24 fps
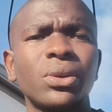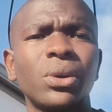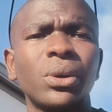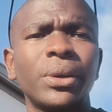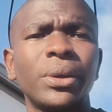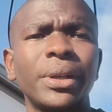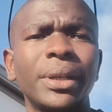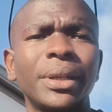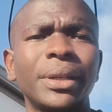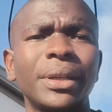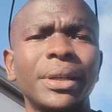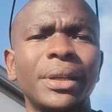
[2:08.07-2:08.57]

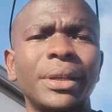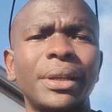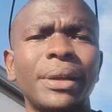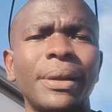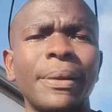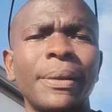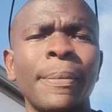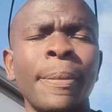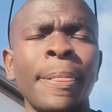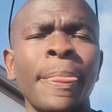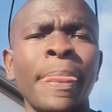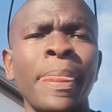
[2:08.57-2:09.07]

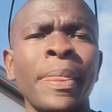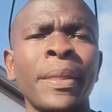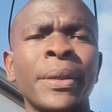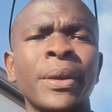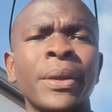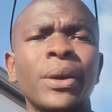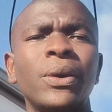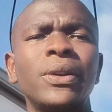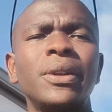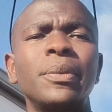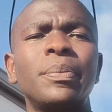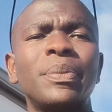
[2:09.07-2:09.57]

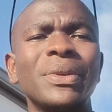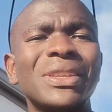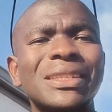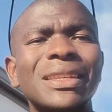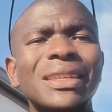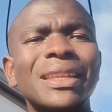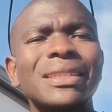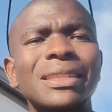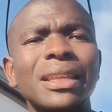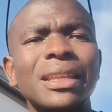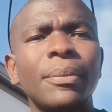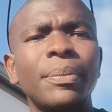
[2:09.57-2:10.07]
on
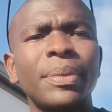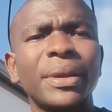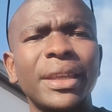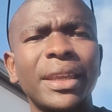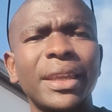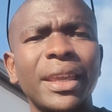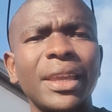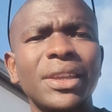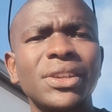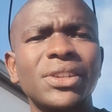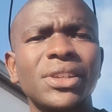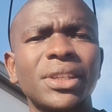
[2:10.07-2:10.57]
business
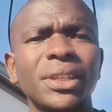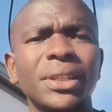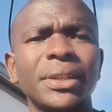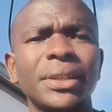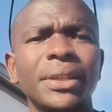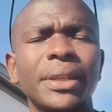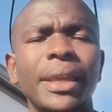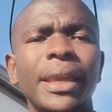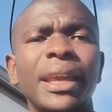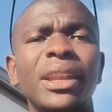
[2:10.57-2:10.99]
application.